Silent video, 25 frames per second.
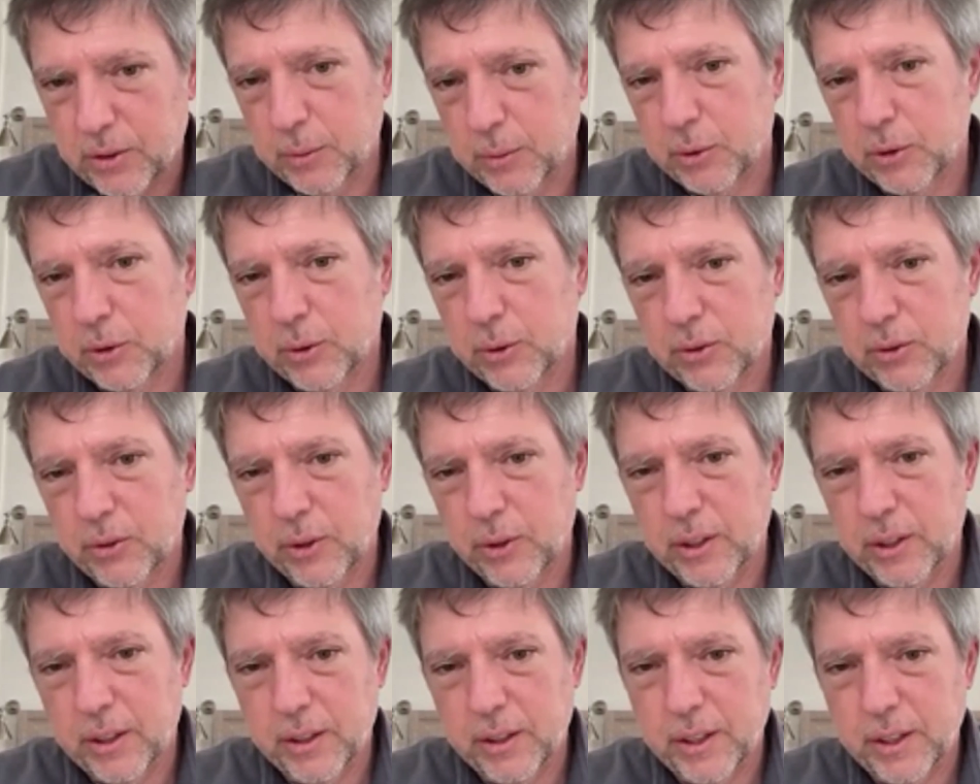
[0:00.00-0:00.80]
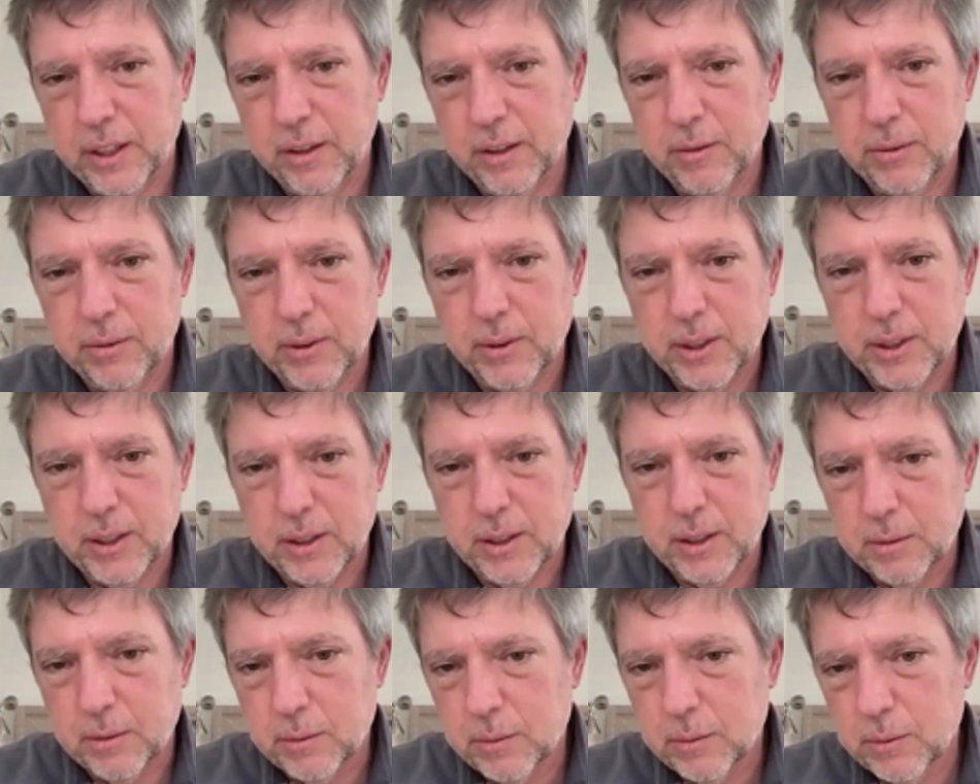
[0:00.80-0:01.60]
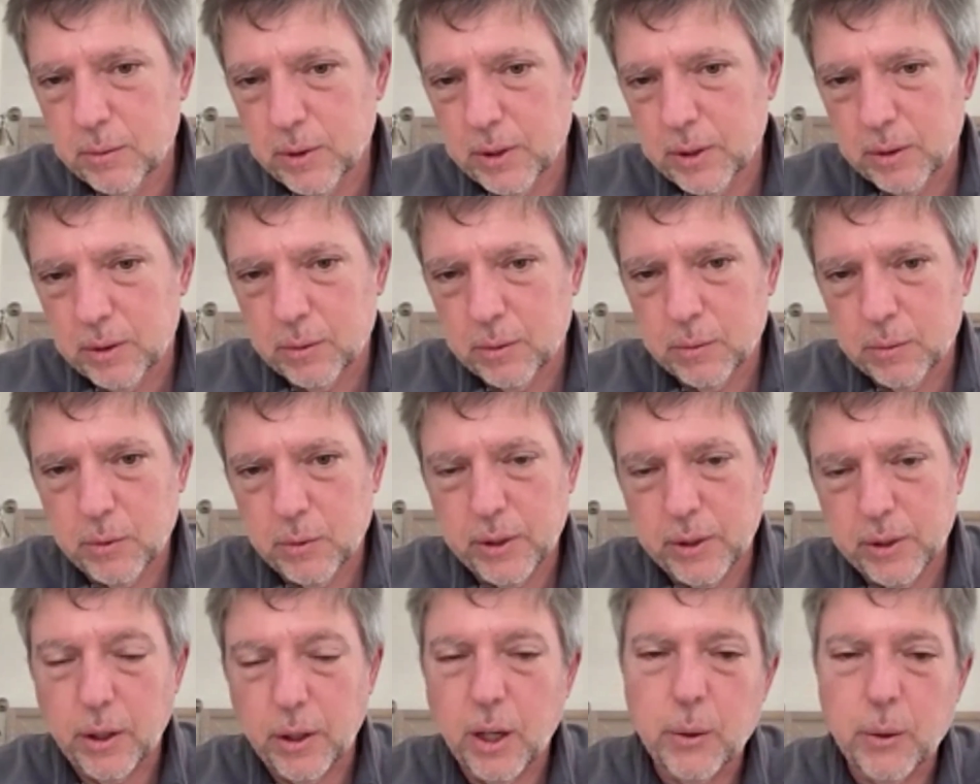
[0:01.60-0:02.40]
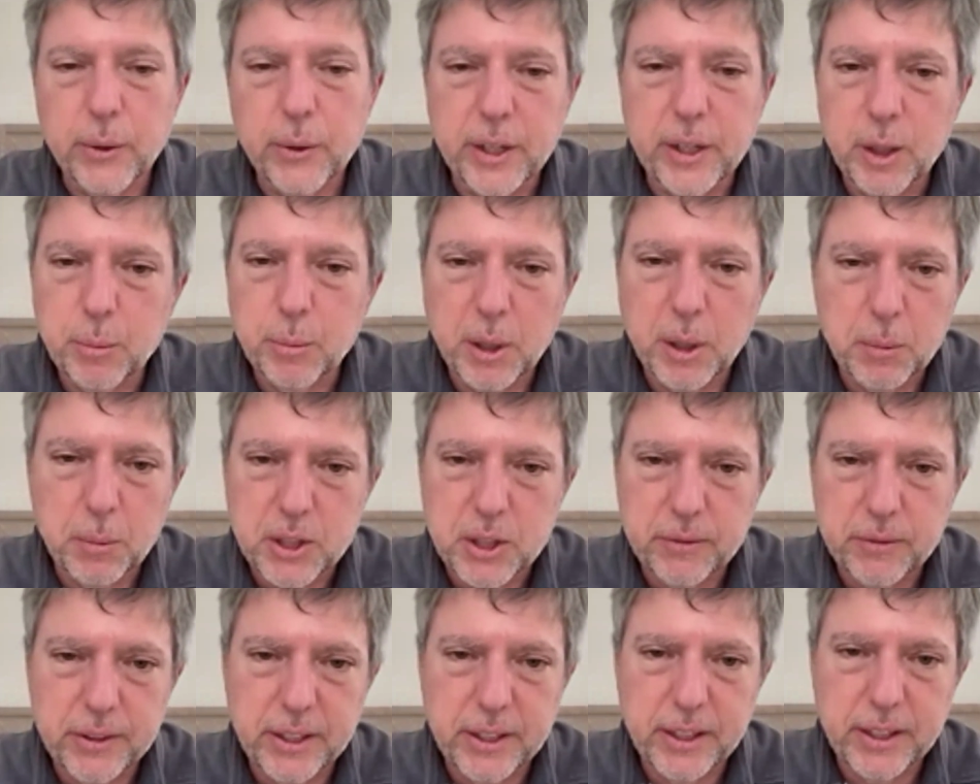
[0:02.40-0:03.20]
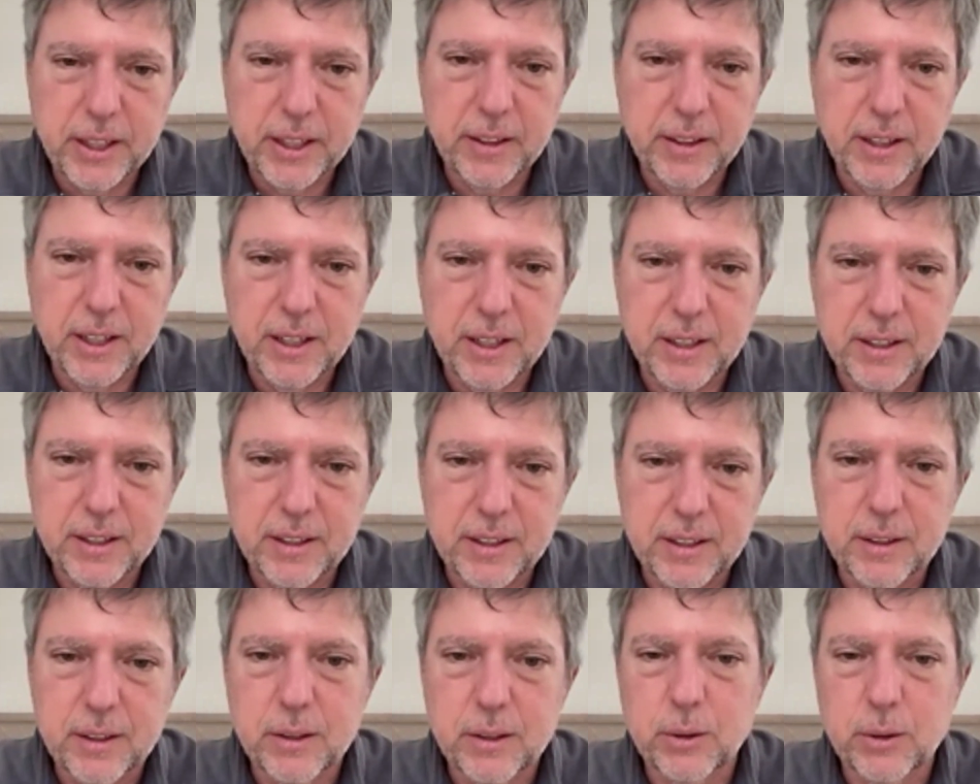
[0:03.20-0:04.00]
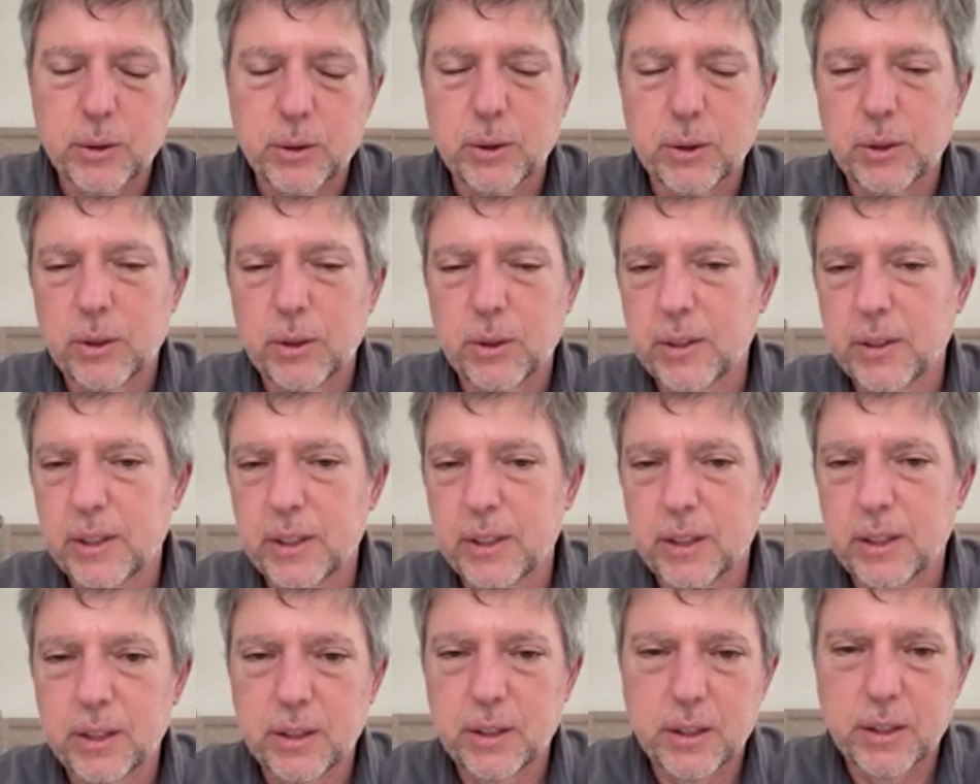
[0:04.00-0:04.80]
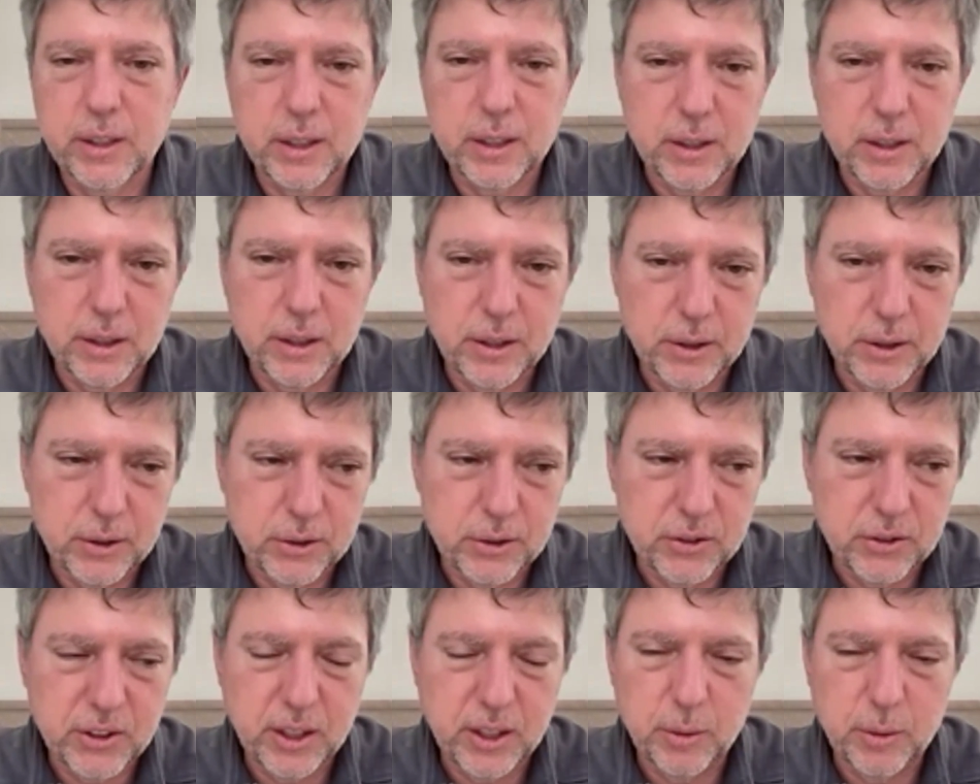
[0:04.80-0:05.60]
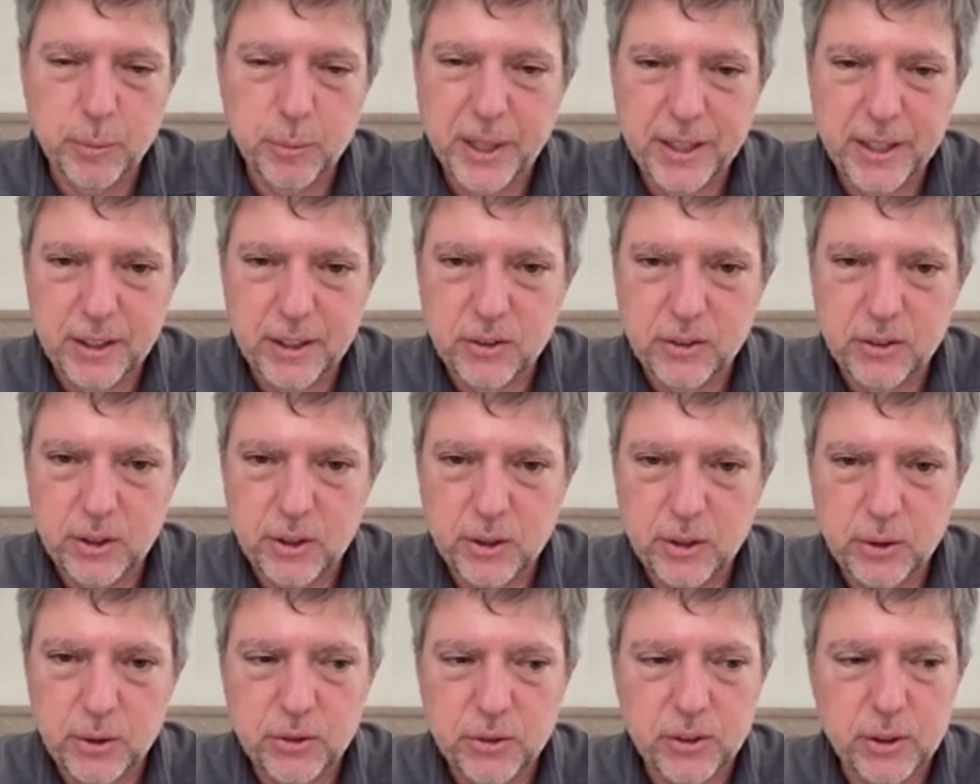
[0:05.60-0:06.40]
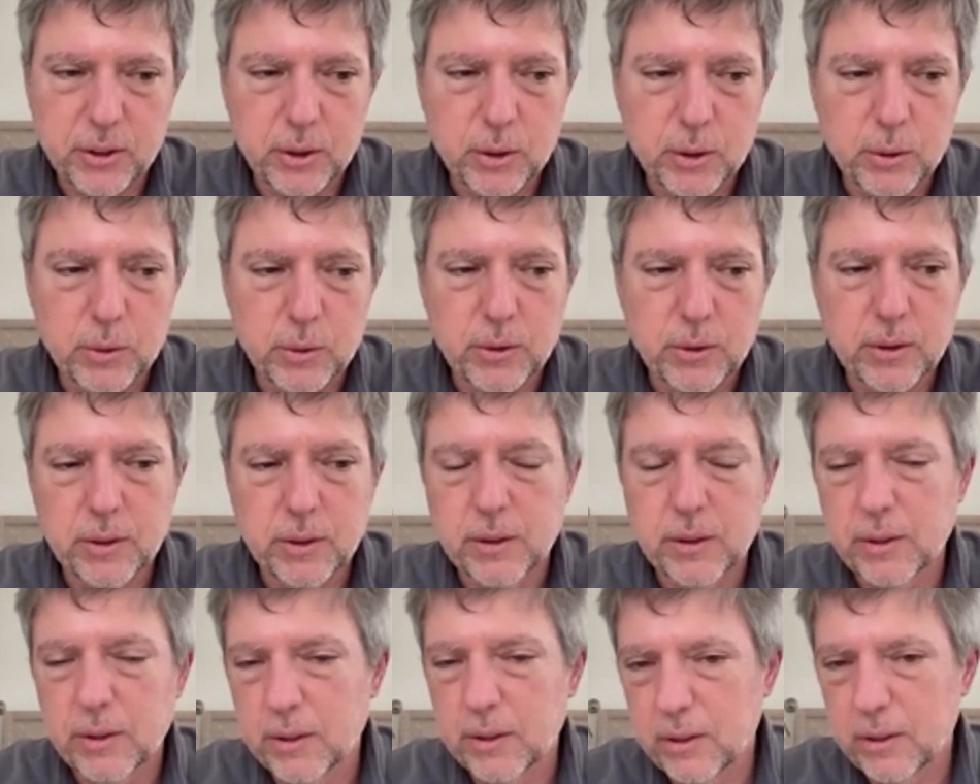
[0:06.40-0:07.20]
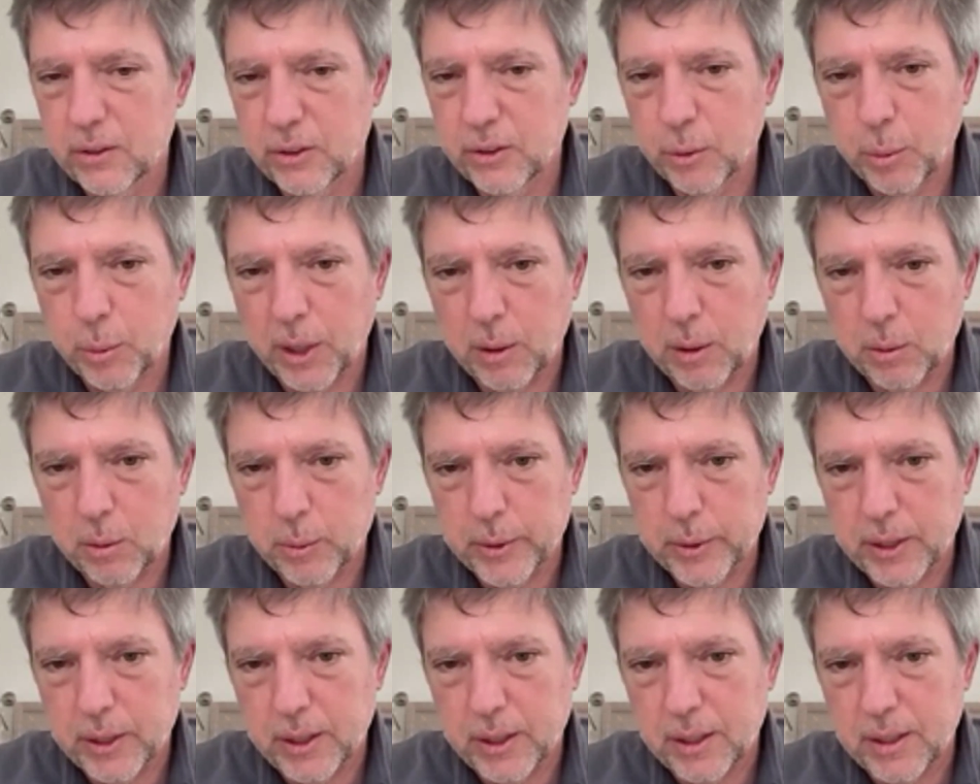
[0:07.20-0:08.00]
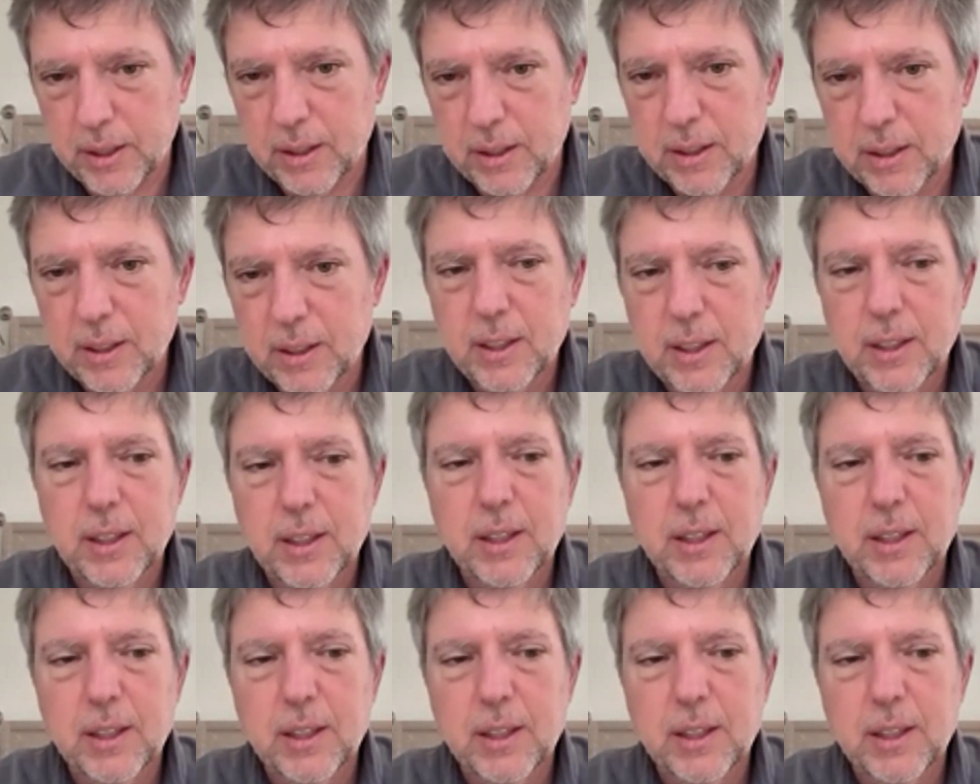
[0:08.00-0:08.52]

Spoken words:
Some schools that have, that already publish everything online or that are under state mandates to do so, there's no problem at all.